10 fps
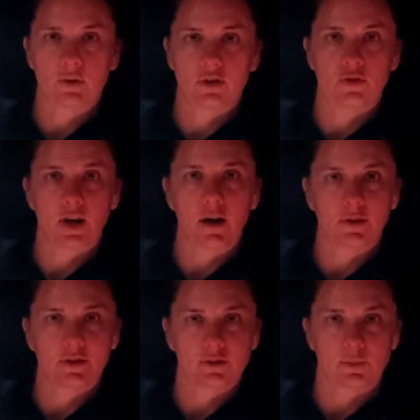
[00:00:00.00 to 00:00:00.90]
24
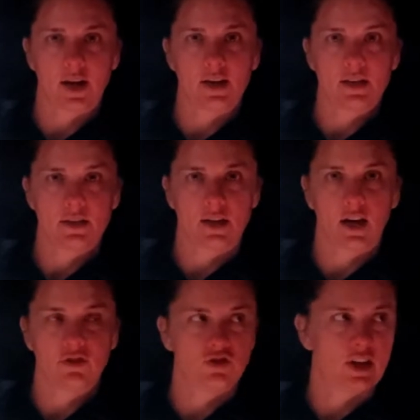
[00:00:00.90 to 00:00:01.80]
hours, right?
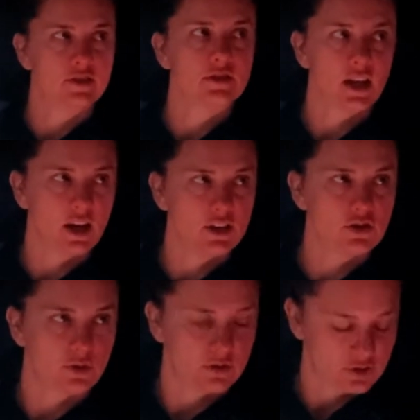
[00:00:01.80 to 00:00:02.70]
Not just eight
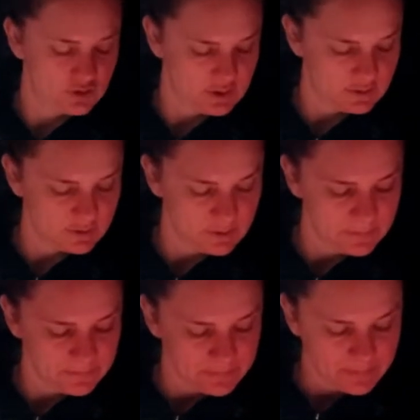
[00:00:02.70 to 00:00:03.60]
total inches,
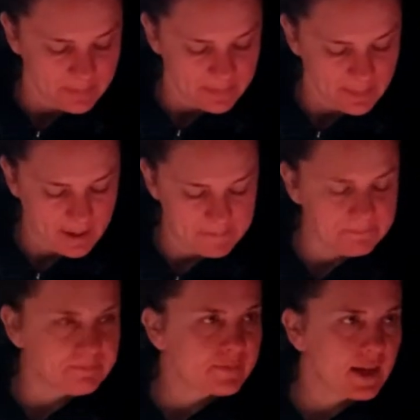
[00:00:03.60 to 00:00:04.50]
okay?
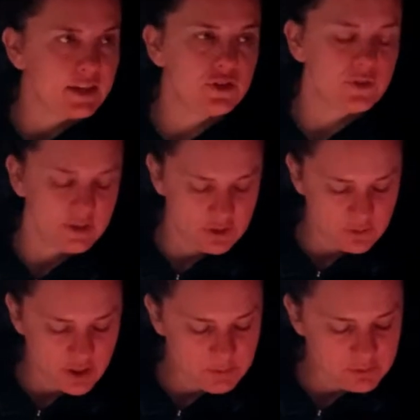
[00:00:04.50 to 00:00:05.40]
And you, you
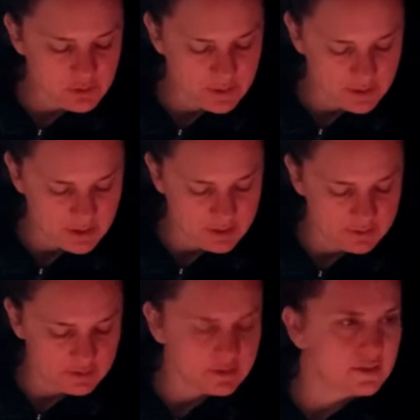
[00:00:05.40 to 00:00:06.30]
keep doing
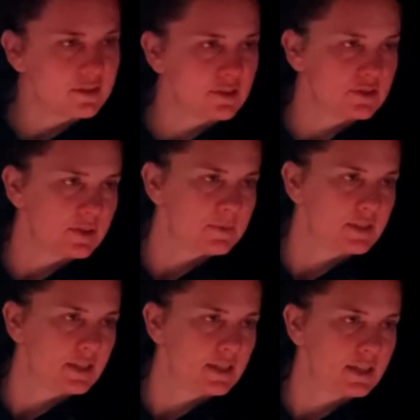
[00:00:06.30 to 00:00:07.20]
this, this goes up to
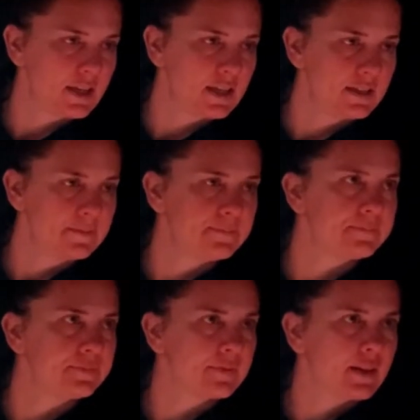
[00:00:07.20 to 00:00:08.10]
99.
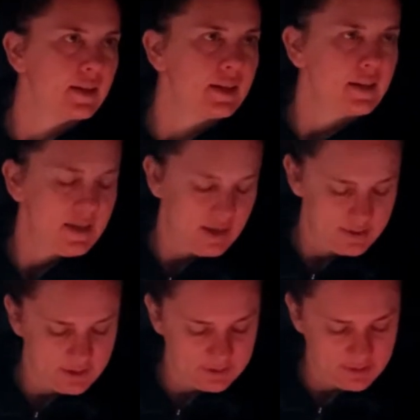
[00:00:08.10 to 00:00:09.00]
And
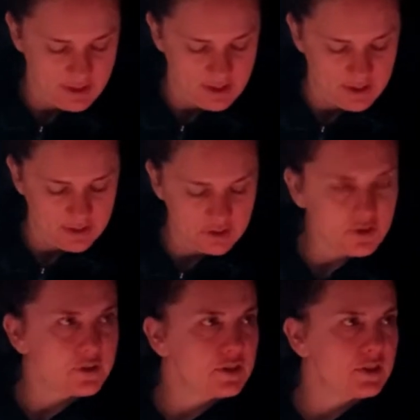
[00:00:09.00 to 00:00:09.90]
let's say the
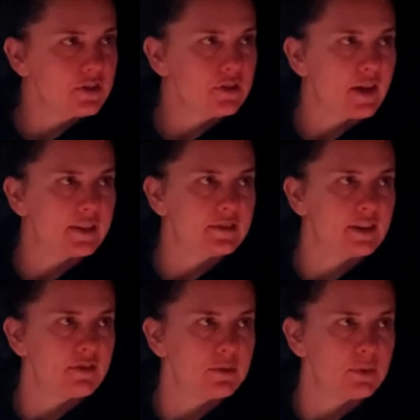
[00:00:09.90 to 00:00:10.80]
third year you had
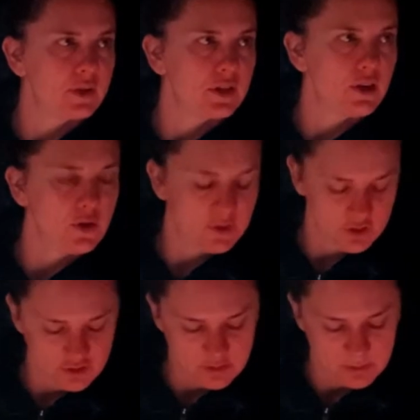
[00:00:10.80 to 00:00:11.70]
7.0
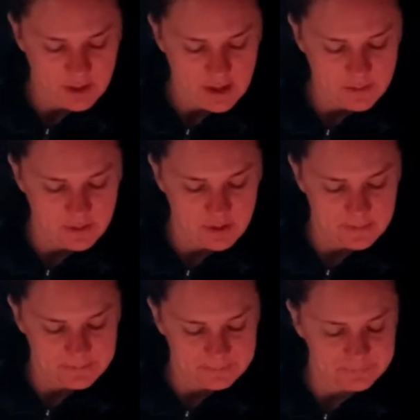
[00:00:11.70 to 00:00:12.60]
inches per hour,